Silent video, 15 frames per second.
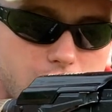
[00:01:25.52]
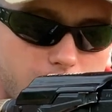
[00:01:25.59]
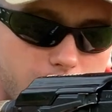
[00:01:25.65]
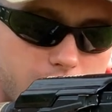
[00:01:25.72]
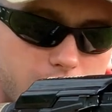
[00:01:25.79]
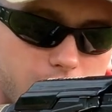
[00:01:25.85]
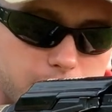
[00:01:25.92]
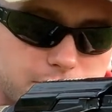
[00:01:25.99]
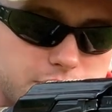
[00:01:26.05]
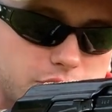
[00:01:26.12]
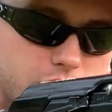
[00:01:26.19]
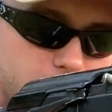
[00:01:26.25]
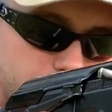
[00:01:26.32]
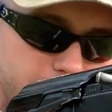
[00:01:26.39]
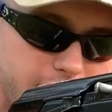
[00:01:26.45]
Um,
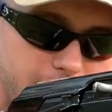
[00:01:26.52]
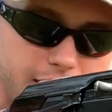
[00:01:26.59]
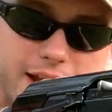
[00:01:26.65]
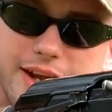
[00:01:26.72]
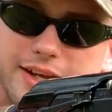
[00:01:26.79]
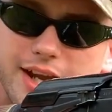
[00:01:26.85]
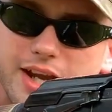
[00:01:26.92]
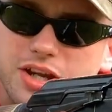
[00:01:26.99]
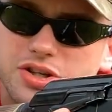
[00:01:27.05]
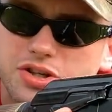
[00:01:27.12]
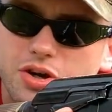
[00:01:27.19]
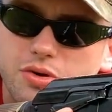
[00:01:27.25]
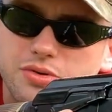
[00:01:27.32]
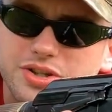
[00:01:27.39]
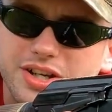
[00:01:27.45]
so yeah, AK is
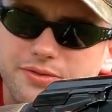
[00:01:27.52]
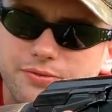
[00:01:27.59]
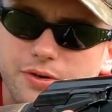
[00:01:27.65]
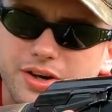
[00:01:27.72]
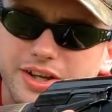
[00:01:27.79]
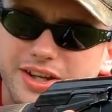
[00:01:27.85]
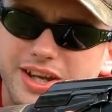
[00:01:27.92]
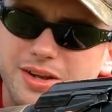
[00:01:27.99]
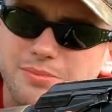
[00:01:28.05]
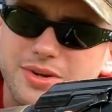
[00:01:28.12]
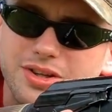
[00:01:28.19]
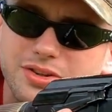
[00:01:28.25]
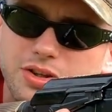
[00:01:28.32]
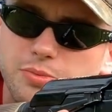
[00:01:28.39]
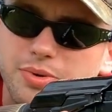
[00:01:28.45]
no different. It can be
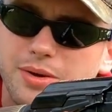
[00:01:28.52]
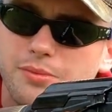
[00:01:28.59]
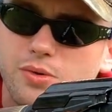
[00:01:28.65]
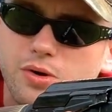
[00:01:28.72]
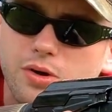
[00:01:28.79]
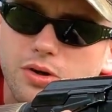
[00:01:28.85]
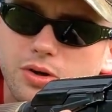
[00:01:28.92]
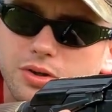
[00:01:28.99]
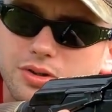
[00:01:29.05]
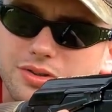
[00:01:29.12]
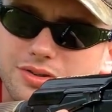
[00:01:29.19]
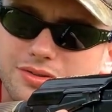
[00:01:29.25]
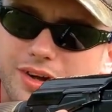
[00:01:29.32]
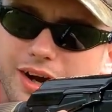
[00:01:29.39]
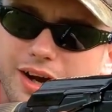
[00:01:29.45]
a little bit more
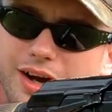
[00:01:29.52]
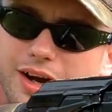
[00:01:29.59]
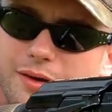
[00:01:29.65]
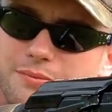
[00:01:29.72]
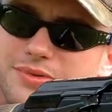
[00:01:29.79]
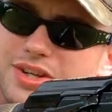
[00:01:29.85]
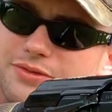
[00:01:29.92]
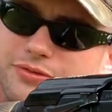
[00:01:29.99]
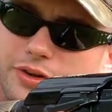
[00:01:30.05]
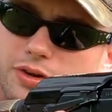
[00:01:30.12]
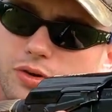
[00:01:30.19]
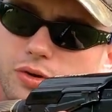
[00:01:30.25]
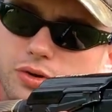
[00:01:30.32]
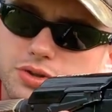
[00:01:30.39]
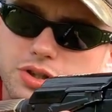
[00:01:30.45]
um,
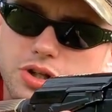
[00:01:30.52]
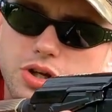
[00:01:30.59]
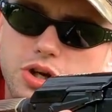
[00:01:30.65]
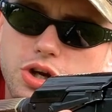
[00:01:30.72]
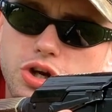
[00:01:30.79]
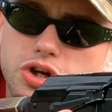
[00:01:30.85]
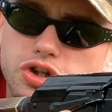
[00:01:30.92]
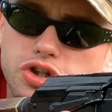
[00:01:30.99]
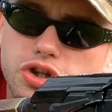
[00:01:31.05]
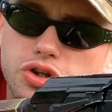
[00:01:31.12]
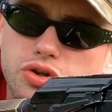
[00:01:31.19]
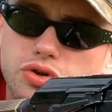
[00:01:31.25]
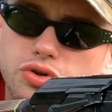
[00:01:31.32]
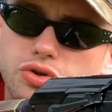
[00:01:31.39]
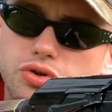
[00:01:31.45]
difficult
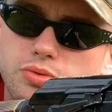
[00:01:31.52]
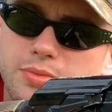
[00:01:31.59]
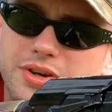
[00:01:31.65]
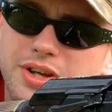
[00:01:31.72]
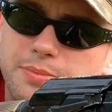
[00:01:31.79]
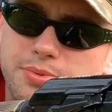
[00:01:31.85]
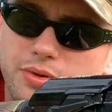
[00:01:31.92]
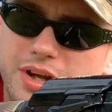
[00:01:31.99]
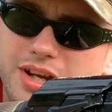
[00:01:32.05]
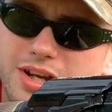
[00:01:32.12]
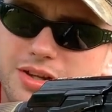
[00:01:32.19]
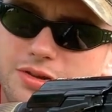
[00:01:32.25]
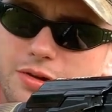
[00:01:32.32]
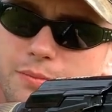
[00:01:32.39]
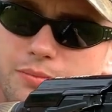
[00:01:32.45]
to manipulate
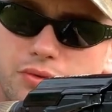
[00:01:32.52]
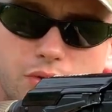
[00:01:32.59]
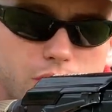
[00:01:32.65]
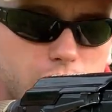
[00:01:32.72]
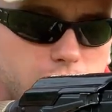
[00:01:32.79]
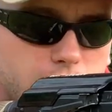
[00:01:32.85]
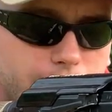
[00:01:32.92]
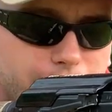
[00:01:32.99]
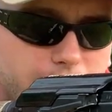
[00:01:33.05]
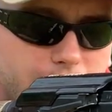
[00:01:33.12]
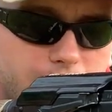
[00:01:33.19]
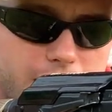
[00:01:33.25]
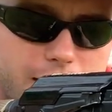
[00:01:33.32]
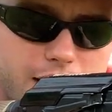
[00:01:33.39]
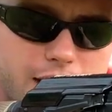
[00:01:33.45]
in the prone
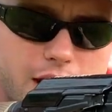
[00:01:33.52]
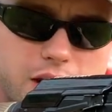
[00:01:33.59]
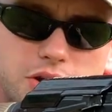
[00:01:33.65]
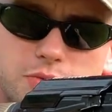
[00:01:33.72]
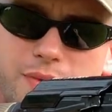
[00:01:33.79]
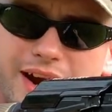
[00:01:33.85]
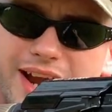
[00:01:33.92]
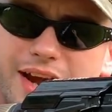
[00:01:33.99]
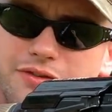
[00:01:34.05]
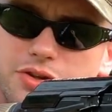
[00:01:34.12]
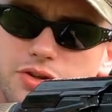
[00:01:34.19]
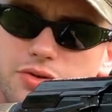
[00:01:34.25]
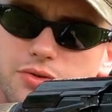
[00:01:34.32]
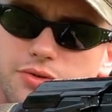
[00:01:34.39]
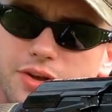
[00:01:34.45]
and you might have to
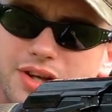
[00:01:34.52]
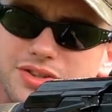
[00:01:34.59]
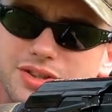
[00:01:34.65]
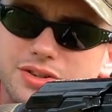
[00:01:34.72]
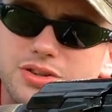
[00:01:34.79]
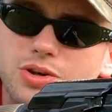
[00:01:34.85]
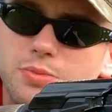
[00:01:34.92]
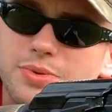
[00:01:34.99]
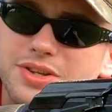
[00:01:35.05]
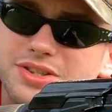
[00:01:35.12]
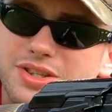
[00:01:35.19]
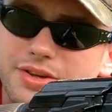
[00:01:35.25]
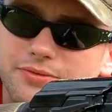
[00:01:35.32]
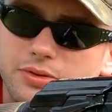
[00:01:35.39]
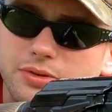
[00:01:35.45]
do things a little bit
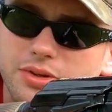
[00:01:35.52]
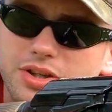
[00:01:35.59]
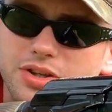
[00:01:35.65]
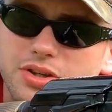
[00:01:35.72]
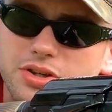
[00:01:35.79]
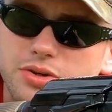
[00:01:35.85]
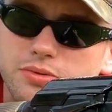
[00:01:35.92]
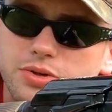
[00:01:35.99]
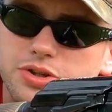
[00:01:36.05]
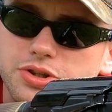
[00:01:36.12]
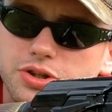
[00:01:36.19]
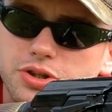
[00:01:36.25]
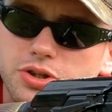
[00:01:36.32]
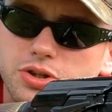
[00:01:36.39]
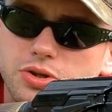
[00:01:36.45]
differently than you would
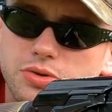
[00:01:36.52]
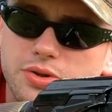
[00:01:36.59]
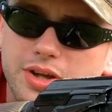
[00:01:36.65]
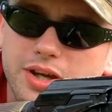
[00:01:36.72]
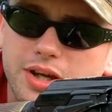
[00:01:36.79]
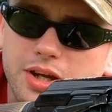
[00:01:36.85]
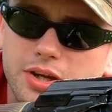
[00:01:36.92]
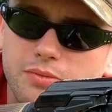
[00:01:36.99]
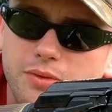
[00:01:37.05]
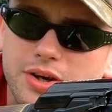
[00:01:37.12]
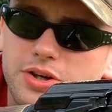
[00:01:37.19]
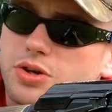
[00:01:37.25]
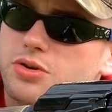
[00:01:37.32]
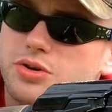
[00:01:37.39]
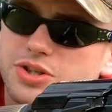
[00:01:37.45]
do than when
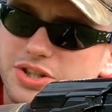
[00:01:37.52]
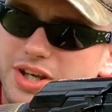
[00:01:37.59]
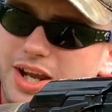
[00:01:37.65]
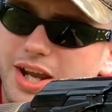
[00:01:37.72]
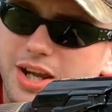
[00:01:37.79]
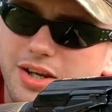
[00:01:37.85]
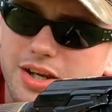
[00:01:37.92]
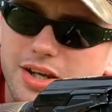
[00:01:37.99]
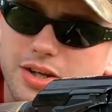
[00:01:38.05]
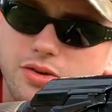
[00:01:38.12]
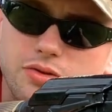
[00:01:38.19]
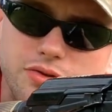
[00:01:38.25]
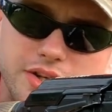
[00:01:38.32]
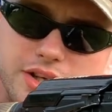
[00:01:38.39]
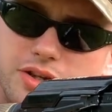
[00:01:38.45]
you're standing
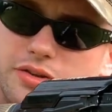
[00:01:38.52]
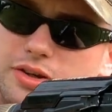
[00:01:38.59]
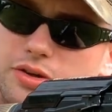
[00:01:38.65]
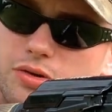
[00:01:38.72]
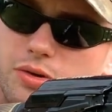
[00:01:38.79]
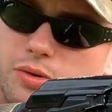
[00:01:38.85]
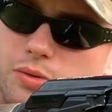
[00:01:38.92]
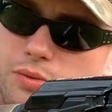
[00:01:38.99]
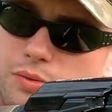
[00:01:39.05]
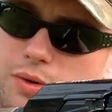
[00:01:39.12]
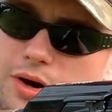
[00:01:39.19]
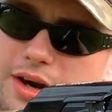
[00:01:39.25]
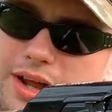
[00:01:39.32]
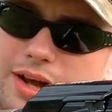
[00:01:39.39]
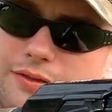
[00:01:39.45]
or kneeling or
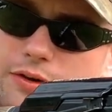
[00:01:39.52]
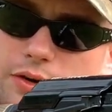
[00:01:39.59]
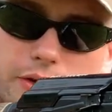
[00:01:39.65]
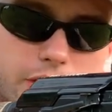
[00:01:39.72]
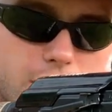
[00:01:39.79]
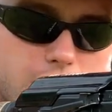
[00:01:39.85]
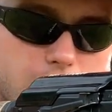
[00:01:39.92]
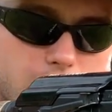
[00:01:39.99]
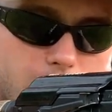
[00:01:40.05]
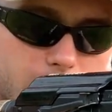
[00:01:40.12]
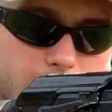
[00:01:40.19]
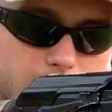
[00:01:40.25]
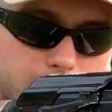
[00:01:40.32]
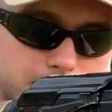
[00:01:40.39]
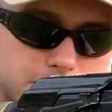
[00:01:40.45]
whatever.
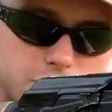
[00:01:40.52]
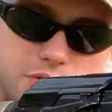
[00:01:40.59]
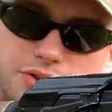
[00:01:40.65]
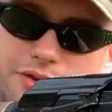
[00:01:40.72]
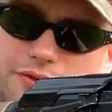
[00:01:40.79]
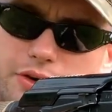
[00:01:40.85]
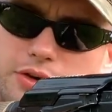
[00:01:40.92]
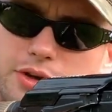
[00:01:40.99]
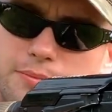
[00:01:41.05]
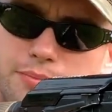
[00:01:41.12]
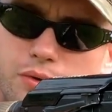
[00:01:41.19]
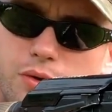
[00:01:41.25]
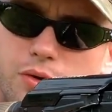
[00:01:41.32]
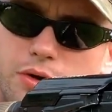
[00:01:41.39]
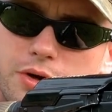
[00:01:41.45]
Um, so it's a very
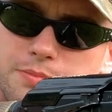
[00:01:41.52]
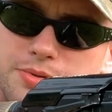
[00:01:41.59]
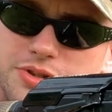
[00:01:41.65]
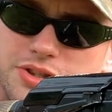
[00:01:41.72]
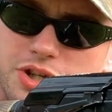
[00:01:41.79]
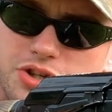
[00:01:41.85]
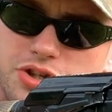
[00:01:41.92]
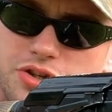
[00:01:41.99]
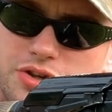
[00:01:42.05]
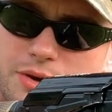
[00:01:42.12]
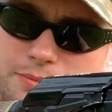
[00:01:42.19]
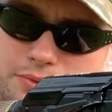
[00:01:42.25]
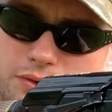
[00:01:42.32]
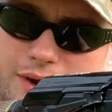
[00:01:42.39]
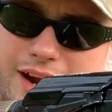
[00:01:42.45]
important position to
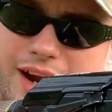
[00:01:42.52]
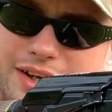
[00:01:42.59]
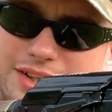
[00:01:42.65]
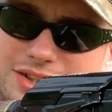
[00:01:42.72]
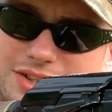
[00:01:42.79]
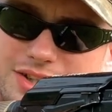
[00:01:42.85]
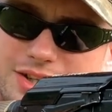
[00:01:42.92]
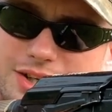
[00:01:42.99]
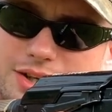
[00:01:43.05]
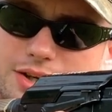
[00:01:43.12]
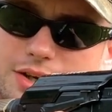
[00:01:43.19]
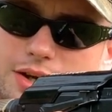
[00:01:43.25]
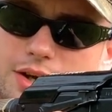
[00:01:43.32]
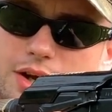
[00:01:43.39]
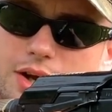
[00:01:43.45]
practice in.
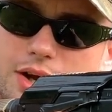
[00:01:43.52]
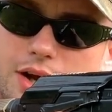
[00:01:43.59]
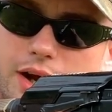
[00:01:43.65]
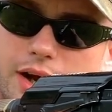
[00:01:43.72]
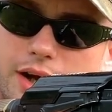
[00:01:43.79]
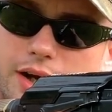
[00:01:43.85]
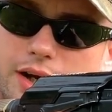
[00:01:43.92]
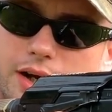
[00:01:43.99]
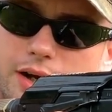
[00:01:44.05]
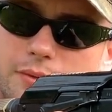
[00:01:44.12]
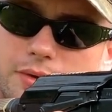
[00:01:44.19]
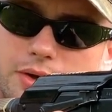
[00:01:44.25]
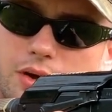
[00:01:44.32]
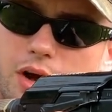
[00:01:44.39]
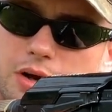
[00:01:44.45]
Um,
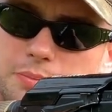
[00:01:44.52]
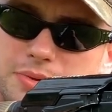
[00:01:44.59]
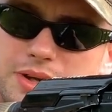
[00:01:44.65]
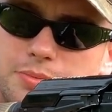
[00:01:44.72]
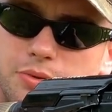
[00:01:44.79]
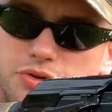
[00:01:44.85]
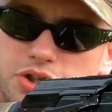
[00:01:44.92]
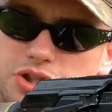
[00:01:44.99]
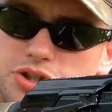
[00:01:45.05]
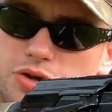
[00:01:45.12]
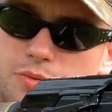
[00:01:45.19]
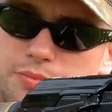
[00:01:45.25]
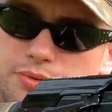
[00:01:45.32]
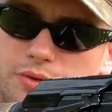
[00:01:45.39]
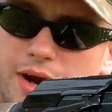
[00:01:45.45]
and a lot of people just
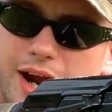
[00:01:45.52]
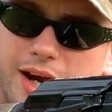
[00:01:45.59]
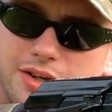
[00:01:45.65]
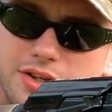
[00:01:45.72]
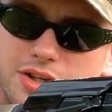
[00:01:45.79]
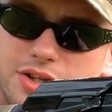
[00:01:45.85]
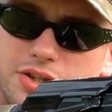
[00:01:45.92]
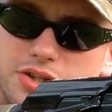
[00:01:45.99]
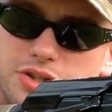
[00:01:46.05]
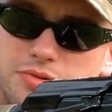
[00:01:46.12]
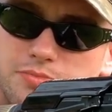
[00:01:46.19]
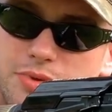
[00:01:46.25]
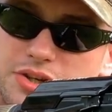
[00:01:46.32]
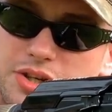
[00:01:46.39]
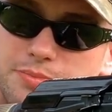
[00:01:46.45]
don't practice
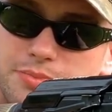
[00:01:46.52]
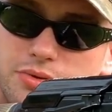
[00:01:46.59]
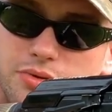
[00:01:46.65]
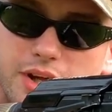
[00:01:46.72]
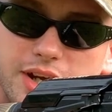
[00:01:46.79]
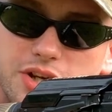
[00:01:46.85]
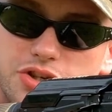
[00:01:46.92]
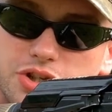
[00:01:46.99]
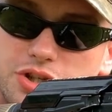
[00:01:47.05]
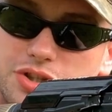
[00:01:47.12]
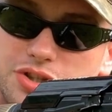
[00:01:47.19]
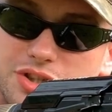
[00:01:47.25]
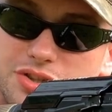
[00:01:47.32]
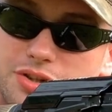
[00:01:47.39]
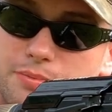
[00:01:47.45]

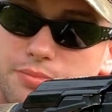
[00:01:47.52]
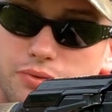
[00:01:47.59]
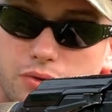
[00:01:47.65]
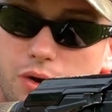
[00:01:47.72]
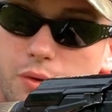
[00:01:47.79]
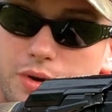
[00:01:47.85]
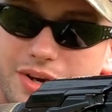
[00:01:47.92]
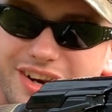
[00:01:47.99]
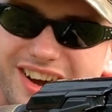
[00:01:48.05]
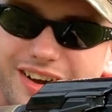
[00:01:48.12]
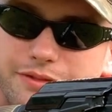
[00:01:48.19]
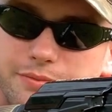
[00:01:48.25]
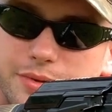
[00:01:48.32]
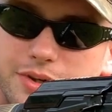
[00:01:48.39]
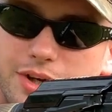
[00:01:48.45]
manipulations in the prone
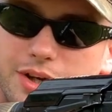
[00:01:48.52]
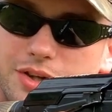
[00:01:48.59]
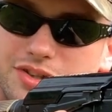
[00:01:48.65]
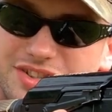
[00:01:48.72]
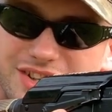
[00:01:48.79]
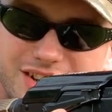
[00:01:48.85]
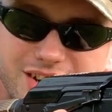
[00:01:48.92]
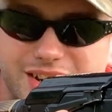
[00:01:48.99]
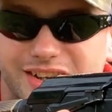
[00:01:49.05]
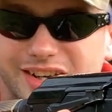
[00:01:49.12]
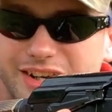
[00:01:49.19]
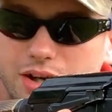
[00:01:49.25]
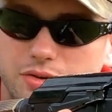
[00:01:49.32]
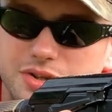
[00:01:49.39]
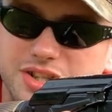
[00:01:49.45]
enough because
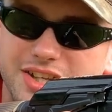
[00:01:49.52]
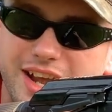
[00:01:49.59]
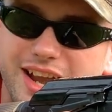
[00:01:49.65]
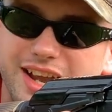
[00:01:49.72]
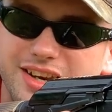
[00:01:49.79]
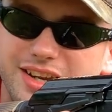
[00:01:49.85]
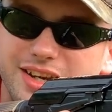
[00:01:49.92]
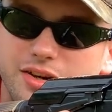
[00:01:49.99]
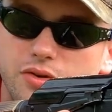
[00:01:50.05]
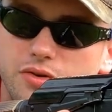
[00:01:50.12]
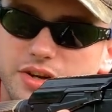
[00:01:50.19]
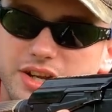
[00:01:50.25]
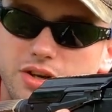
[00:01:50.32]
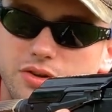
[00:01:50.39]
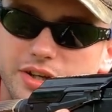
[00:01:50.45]
you know standing or
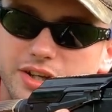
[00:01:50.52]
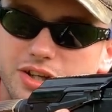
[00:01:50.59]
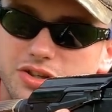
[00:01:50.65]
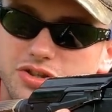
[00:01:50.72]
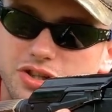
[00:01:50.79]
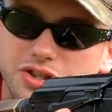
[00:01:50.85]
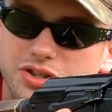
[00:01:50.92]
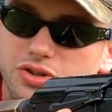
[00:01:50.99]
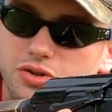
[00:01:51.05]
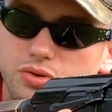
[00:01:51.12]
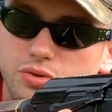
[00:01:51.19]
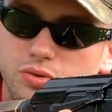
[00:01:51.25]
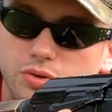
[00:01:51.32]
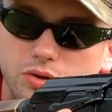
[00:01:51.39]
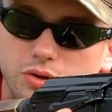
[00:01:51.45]
kneeling is just
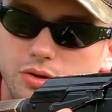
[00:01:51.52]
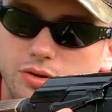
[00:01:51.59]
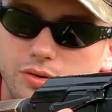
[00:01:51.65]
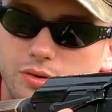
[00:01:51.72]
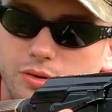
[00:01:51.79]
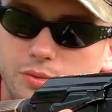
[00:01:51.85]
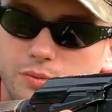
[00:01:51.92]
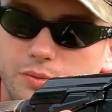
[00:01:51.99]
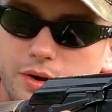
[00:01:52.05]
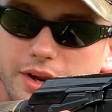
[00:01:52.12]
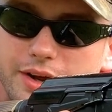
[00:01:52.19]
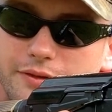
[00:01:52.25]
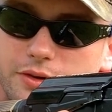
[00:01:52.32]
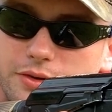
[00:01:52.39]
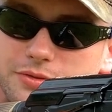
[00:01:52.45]
cooler or
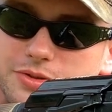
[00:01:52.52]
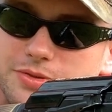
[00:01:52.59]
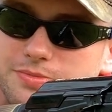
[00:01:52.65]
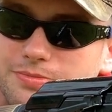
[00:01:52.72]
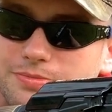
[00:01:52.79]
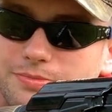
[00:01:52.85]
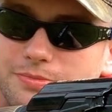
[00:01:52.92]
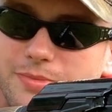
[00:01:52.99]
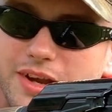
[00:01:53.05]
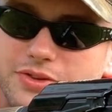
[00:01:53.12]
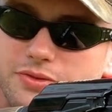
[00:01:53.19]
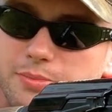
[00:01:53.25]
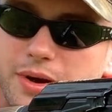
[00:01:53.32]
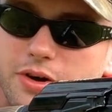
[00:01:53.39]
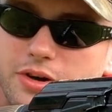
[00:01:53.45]
whatever. It makes
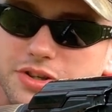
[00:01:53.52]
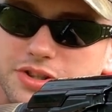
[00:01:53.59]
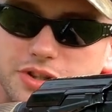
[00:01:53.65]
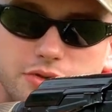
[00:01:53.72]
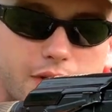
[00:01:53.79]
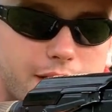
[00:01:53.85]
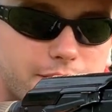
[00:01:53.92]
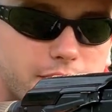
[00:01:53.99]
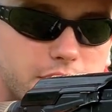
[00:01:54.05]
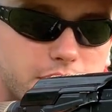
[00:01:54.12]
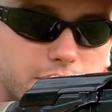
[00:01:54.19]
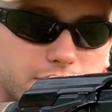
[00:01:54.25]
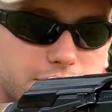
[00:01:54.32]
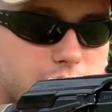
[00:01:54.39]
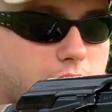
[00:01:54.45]
for better Instagram
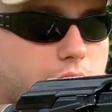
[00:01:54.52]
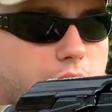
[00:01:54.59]
videos.